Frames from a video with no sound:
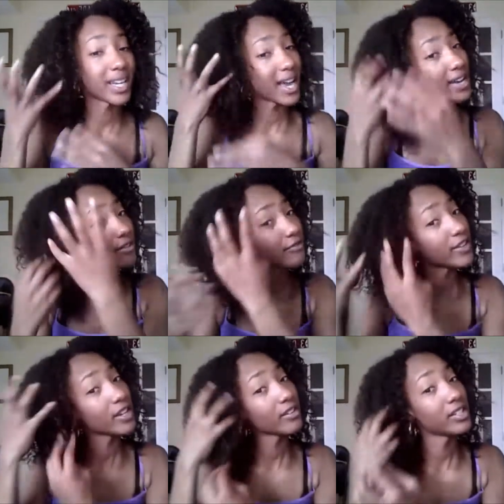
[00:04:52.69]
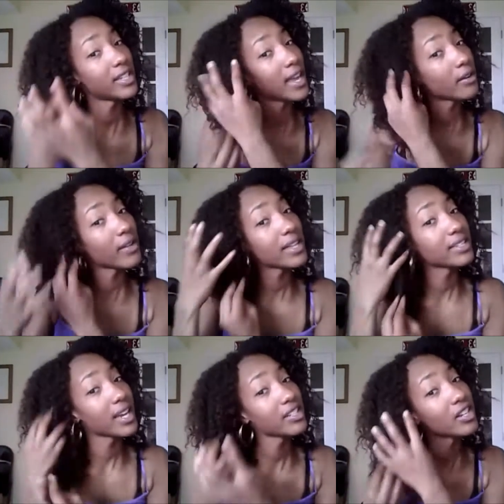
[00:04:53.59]
I kind of finger detangle that
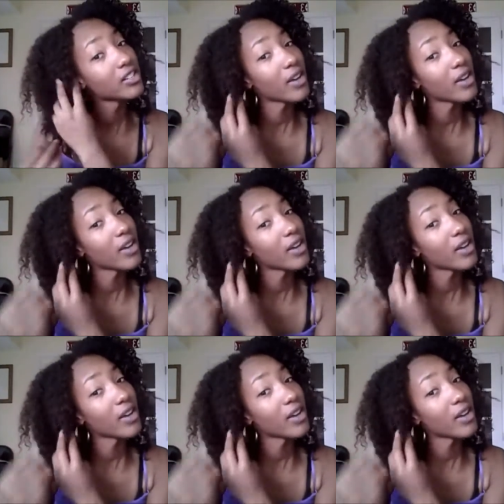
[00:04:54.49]
section,